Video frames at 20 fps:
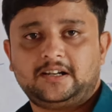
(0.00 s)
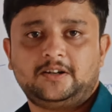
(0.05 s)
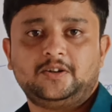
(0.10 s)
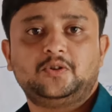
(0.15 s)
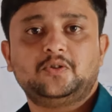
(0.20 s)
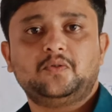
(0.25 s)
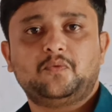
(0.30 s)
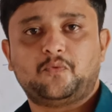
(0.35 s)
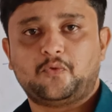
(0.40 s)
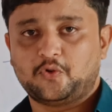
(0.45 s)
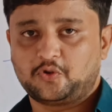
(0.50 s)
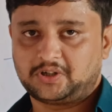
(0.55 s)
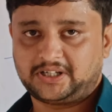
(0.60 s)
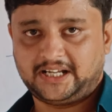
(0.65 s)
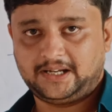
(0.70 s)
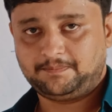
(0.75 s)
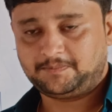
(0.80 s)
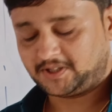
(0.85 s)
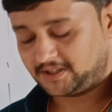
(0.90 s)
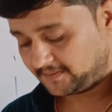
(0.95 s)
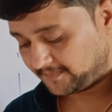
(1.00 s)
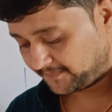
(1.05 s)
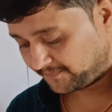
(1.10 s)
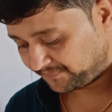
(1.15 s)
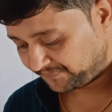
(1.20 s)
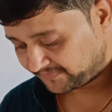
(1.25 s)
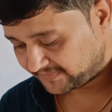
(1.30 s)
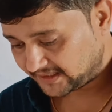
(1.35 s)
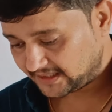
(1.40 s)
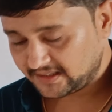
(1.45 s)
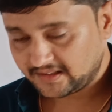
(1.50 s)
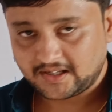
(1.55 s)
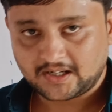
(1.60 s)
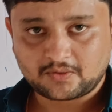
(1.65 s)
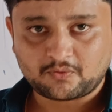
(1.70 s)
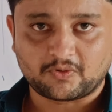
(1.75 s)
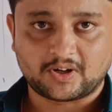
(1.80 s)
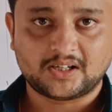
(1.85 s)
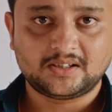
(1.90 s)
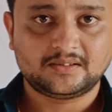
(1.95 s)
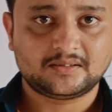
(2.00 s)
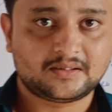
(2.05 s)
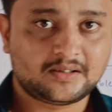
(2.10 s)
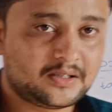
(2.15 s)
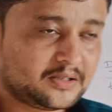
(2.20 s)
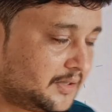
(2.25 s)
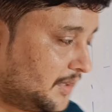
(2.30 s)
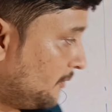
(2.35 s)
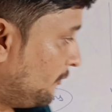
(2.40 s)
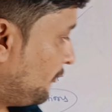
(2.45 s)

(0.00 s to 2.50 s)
into 4 types. In that one, the